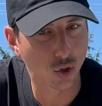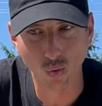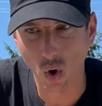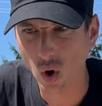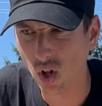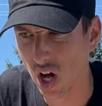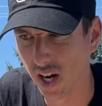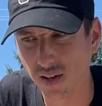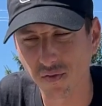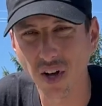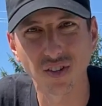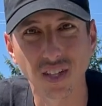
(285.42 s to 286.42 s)
you roll on it.
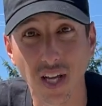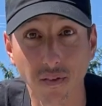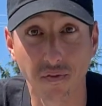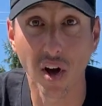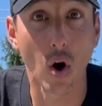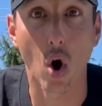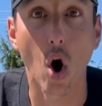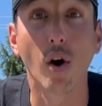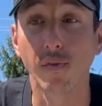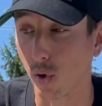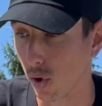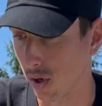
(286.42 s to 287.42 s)
It felt awful.